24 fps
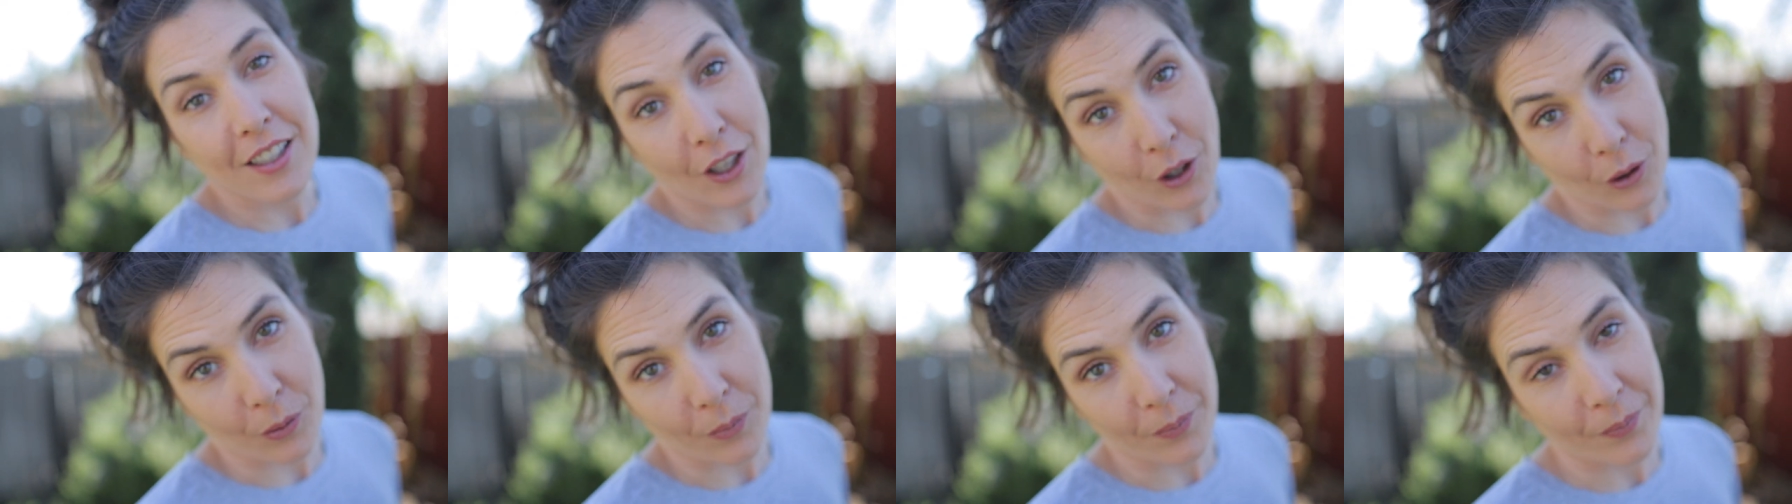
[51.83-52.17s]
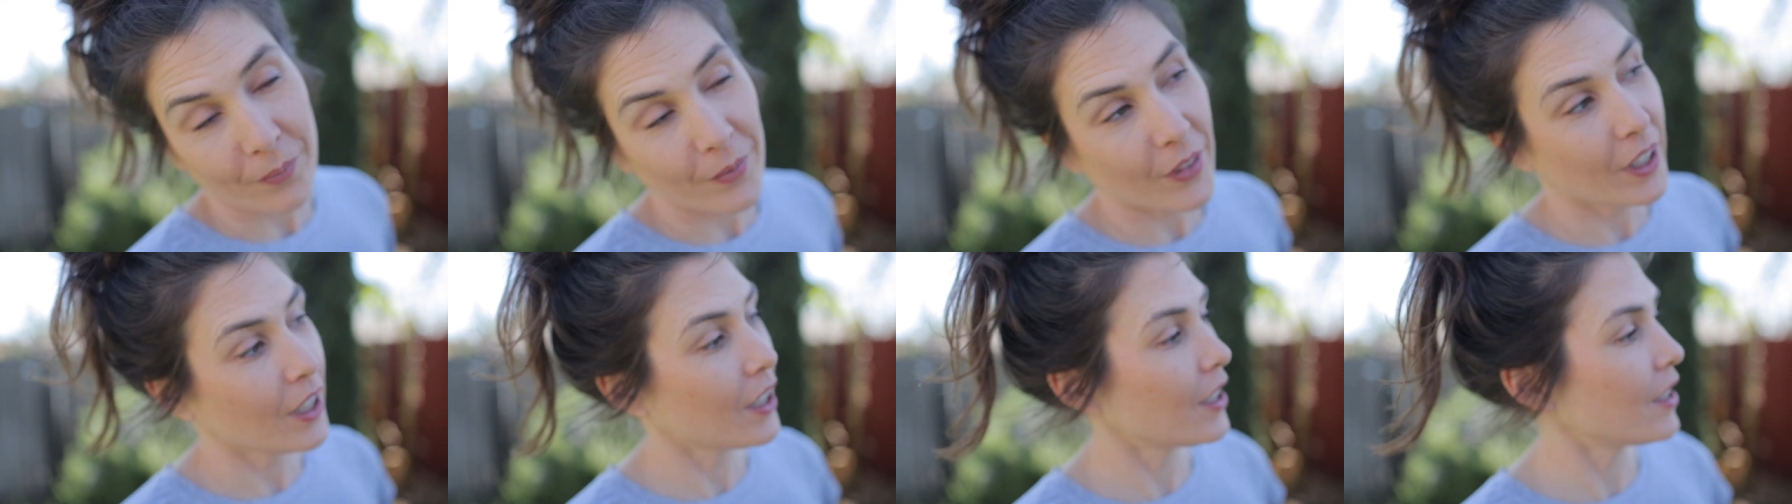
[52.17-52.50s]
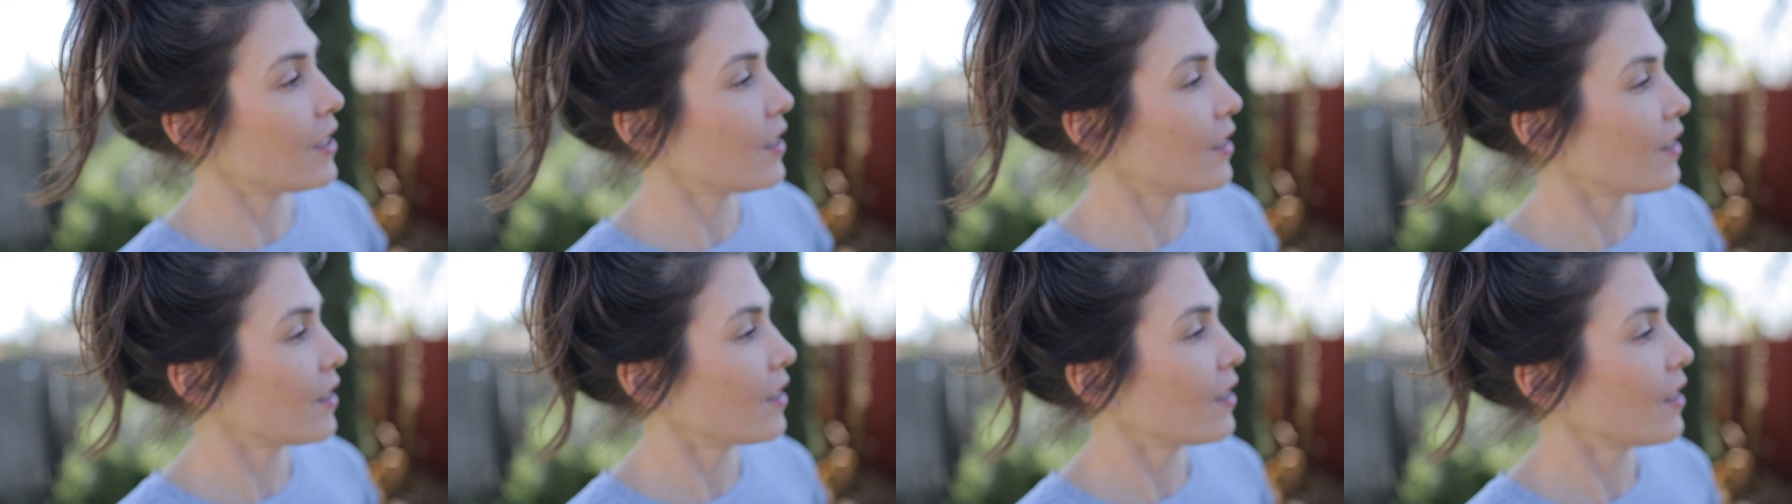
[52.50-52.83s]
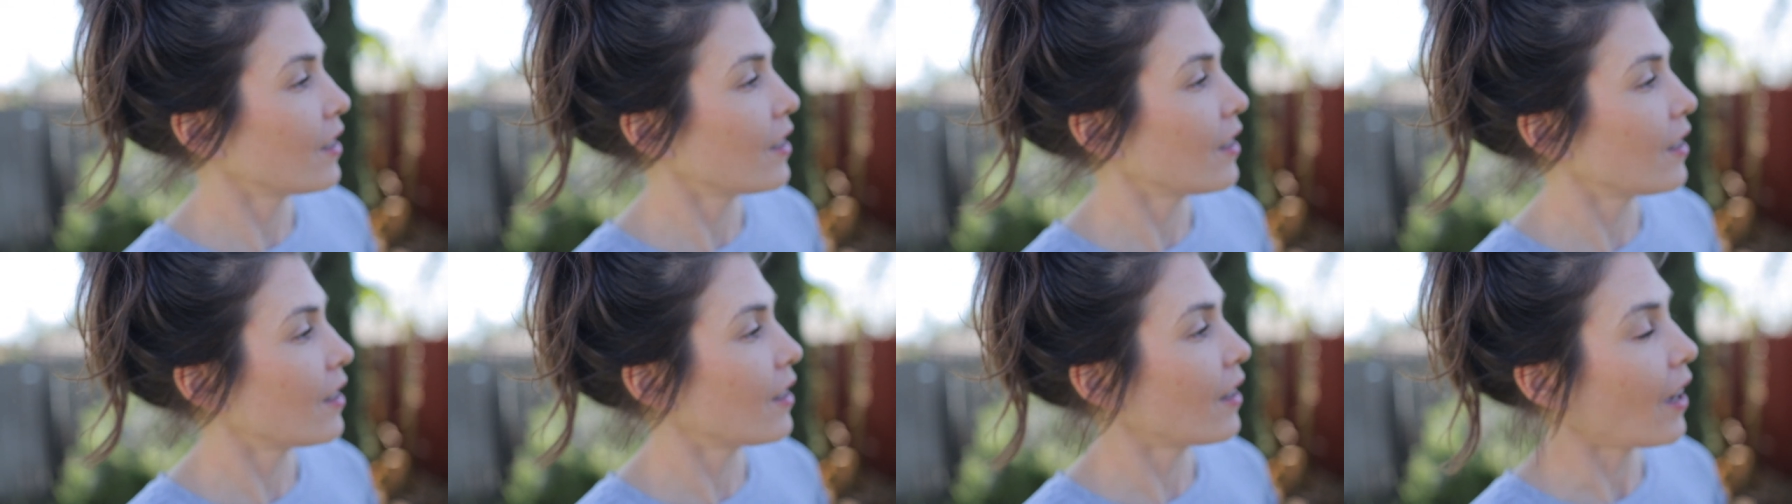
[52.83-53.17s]
so,
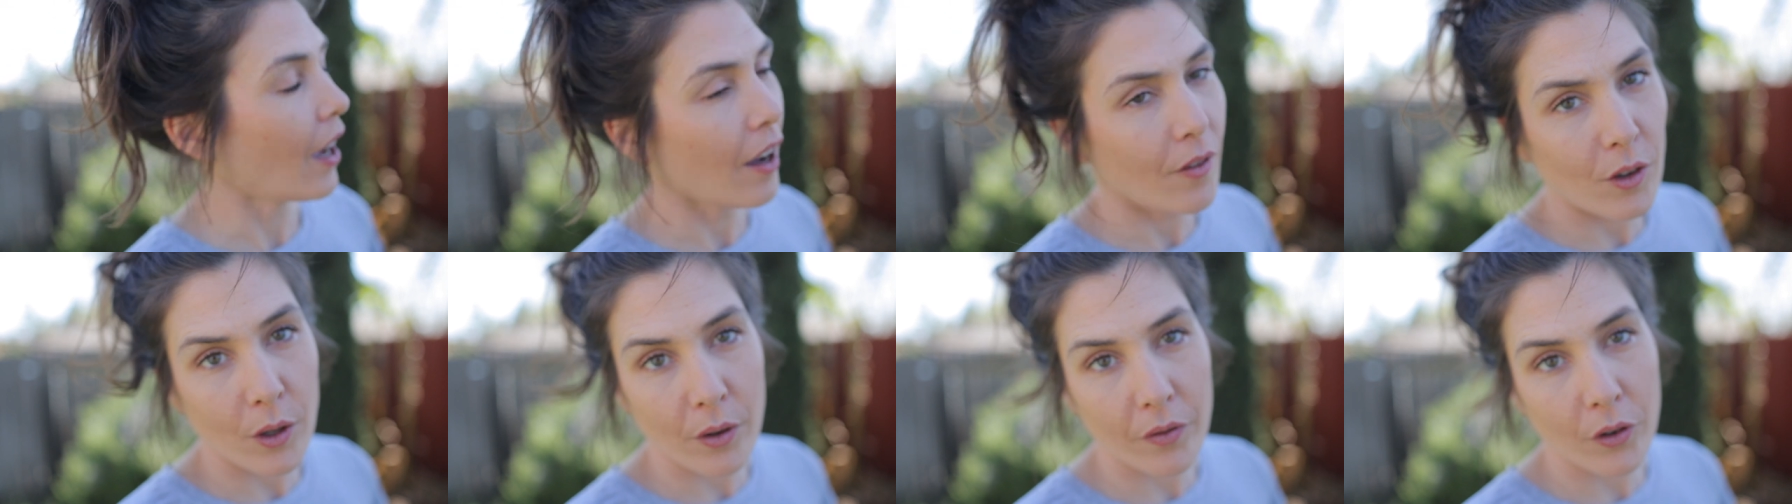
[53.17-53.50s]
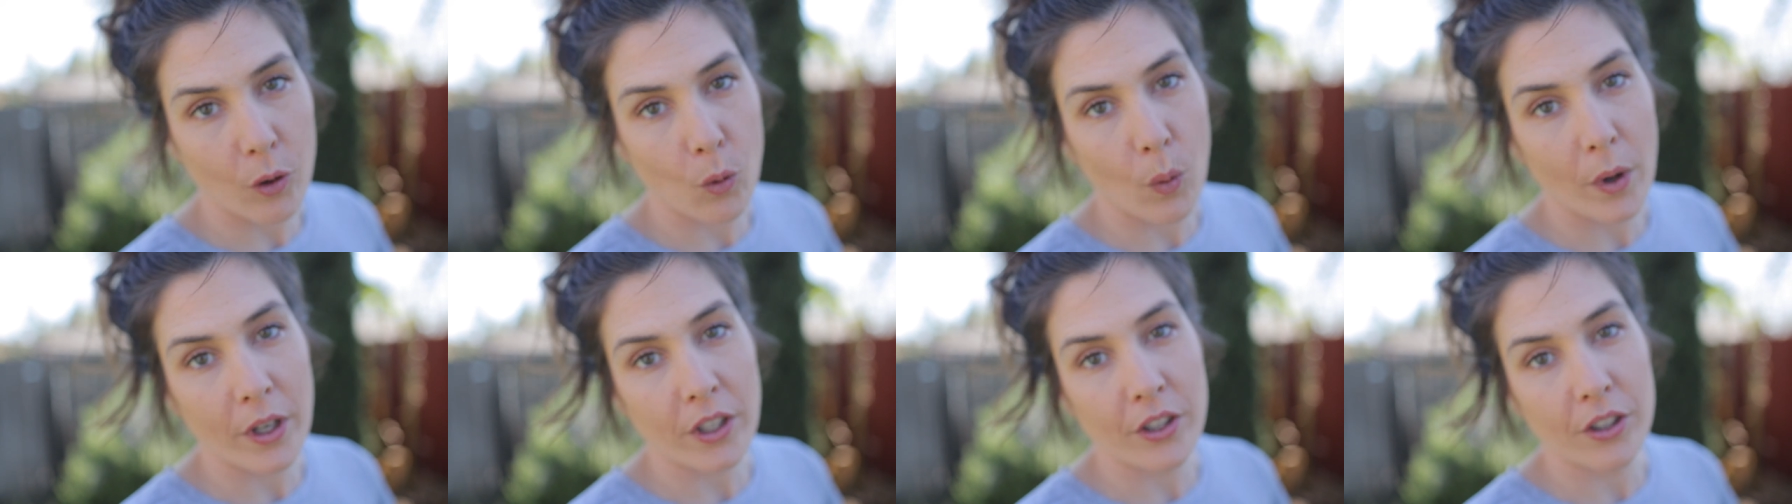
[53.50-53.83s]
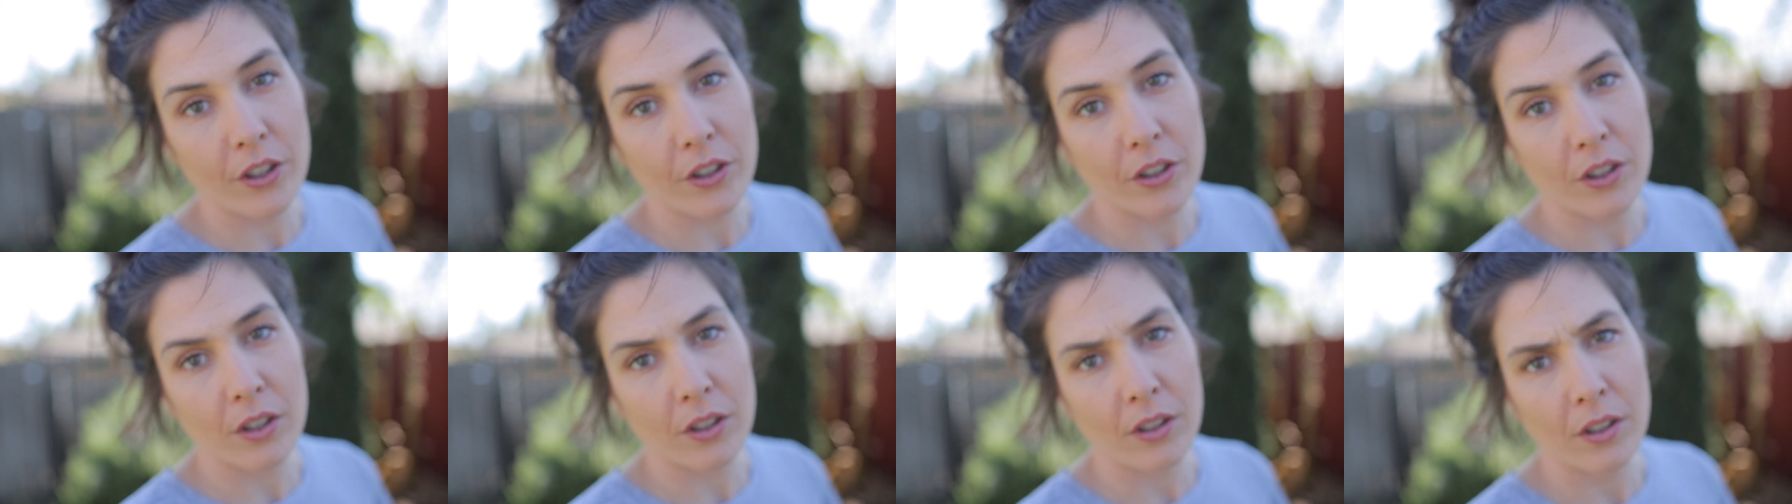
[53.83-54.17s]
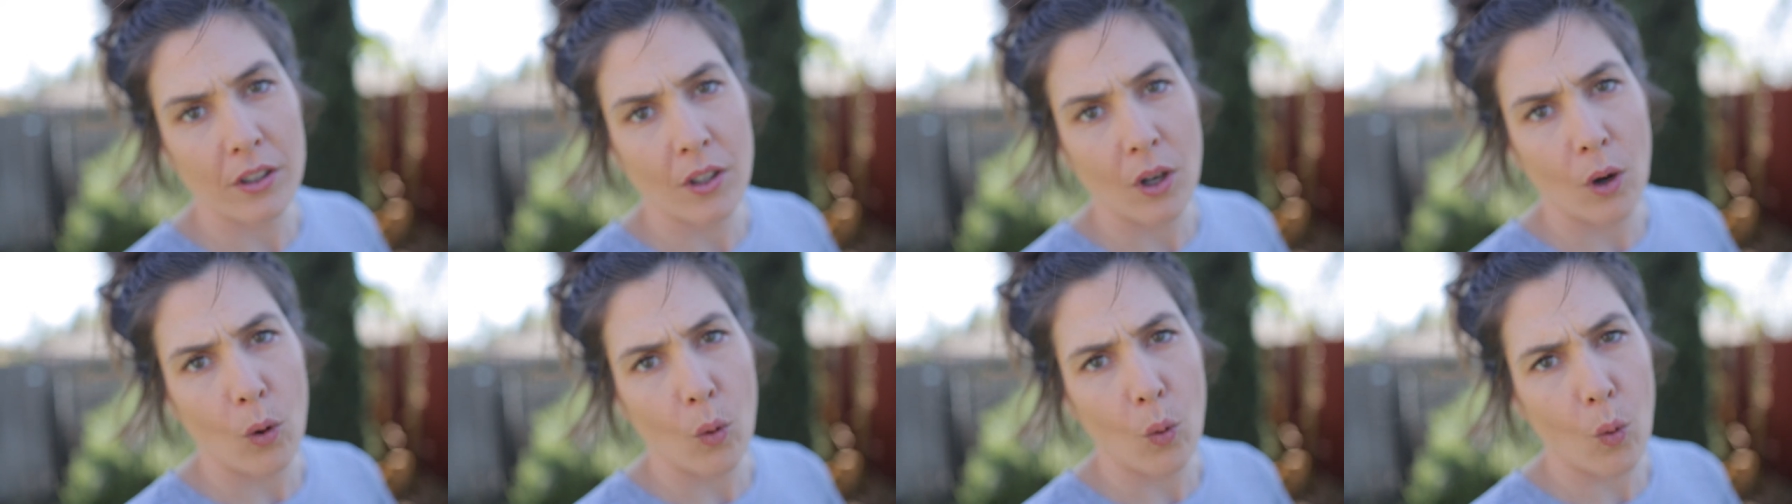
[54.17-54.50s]
have you ever wondered
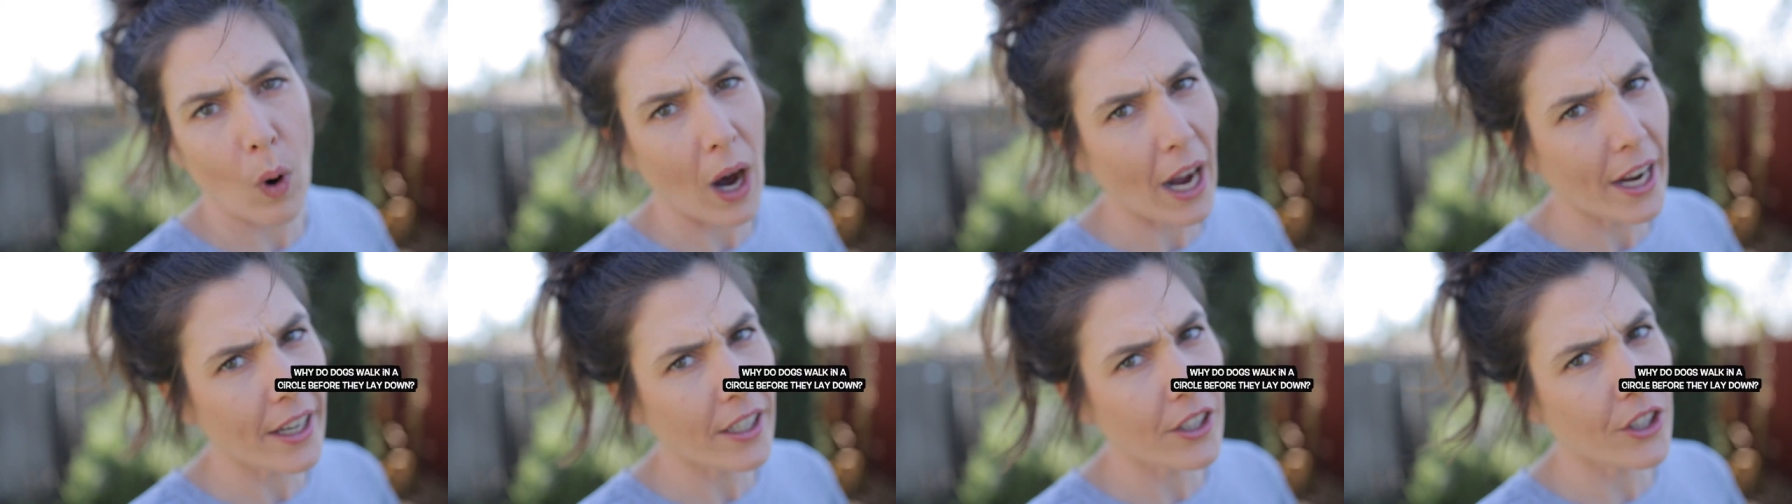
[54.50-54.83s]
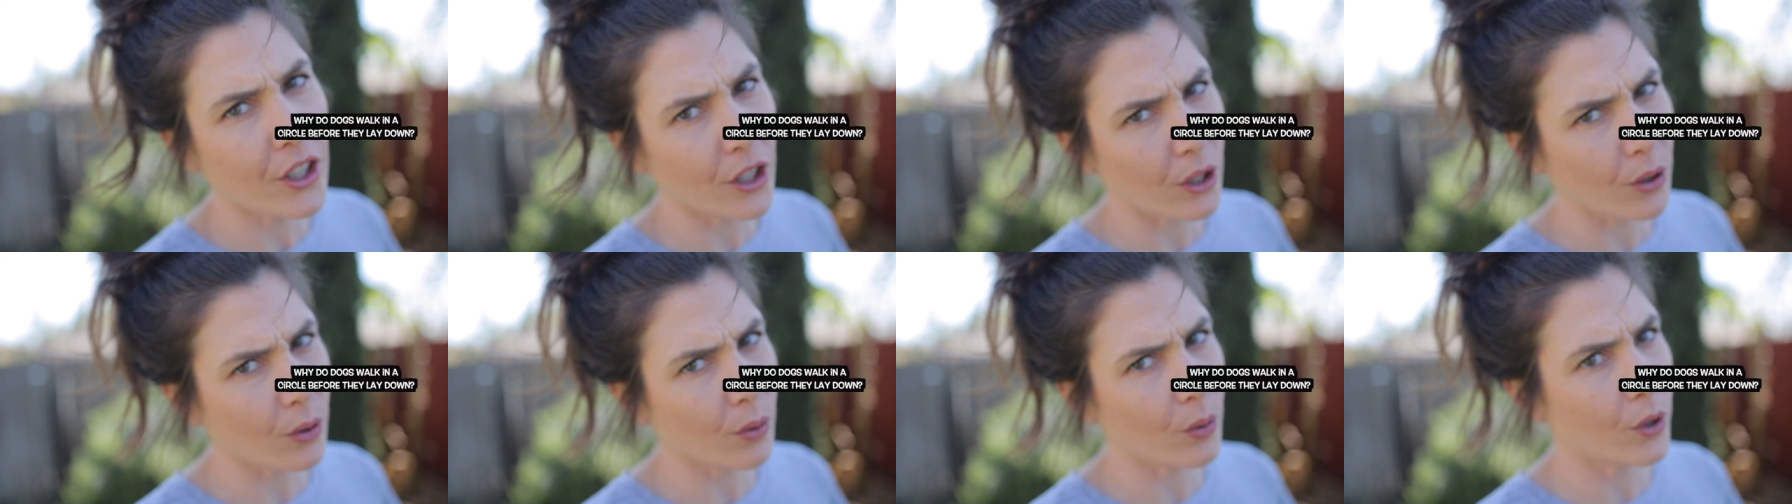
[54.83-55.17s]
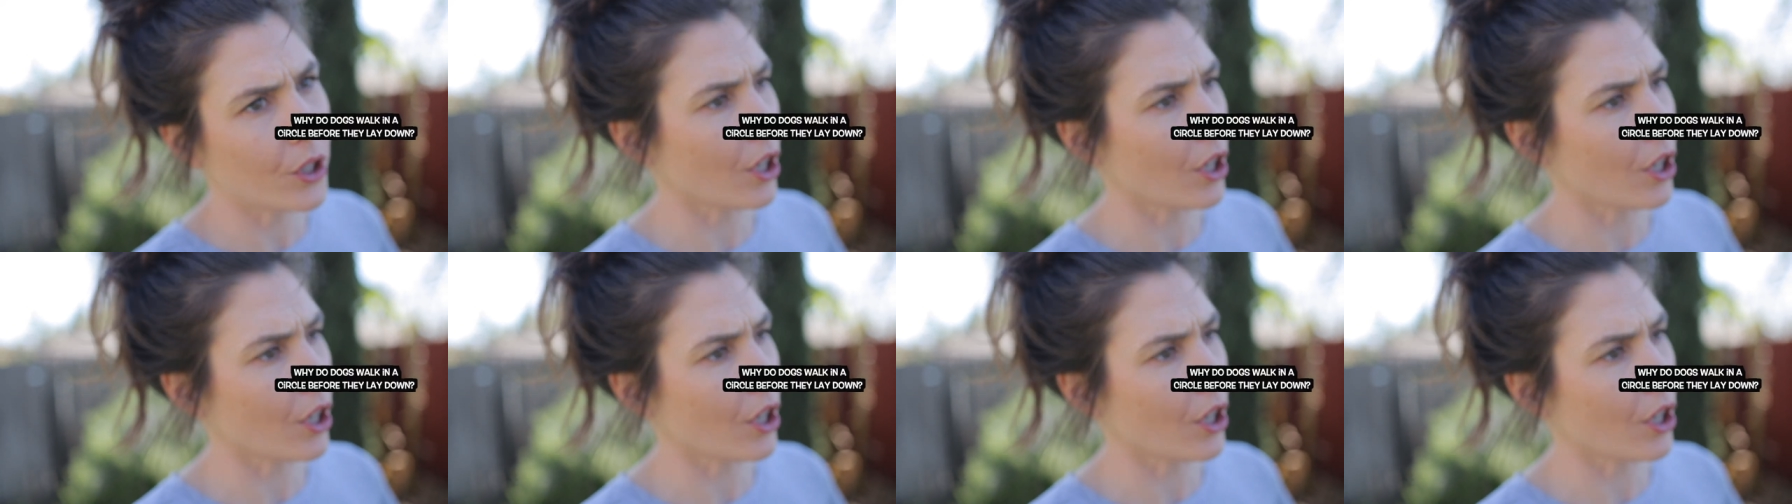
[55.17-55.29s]
why do